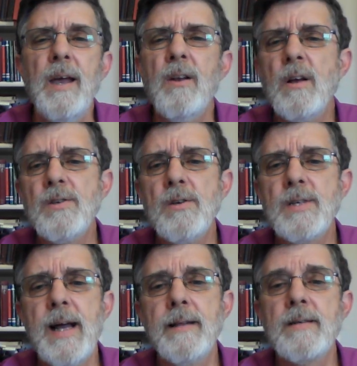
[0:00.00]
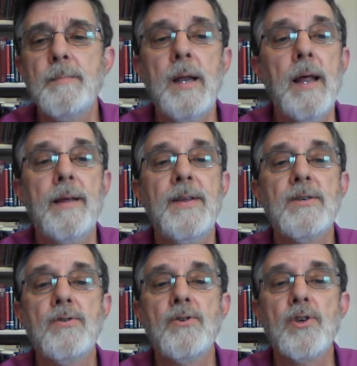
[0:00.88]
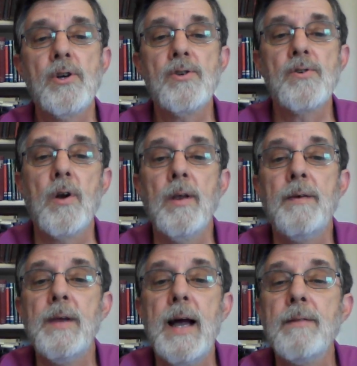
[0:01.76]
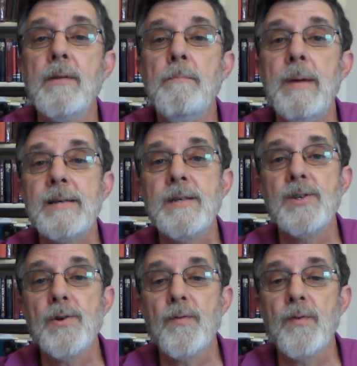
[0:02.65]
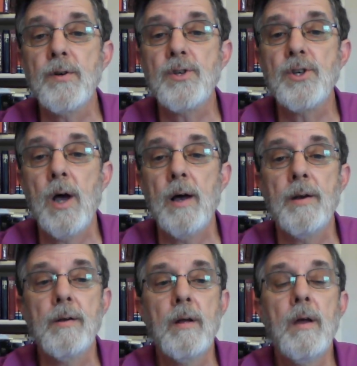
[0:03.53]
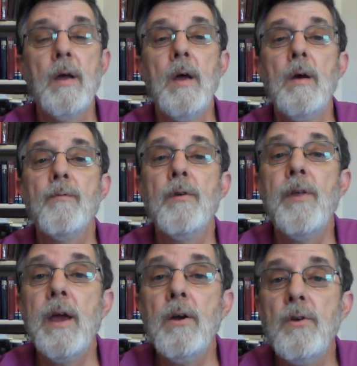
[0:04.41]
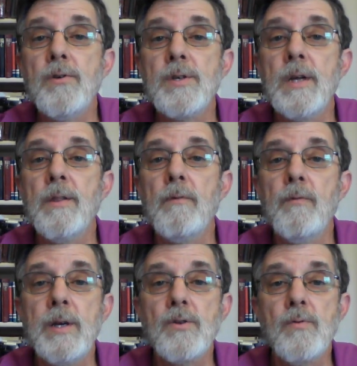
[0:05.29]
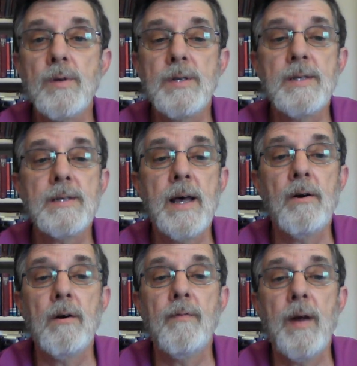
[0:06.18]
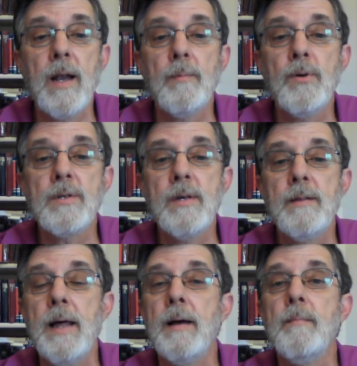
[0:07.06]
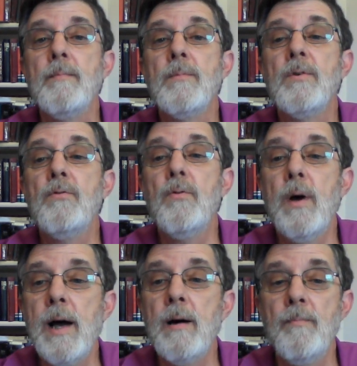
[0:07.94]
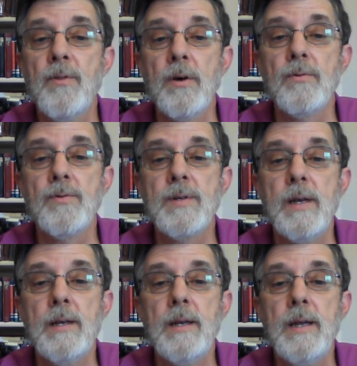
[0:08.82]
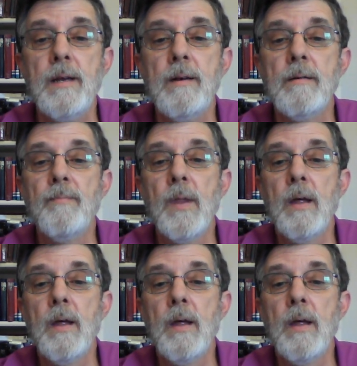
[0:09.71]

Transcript: It also sounds to me like these two churches are living out the message of 1 John, for they are using the resources that are available to them to help those in need.